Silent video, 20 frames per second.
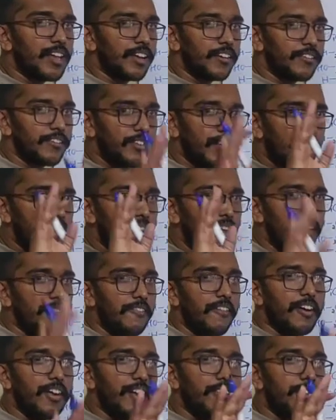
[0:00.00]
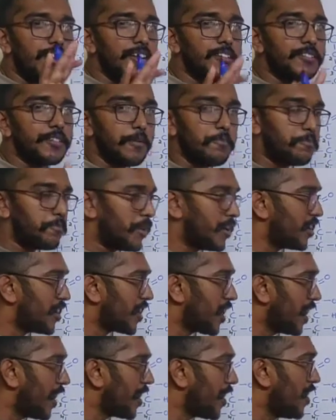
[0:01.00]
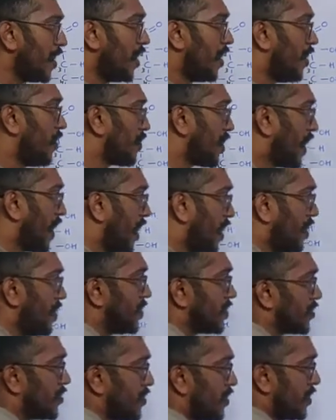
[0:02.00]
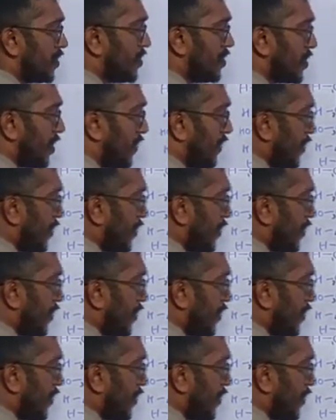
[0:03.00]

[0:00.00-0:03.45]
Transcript: carefully very very simple trick okay so this is the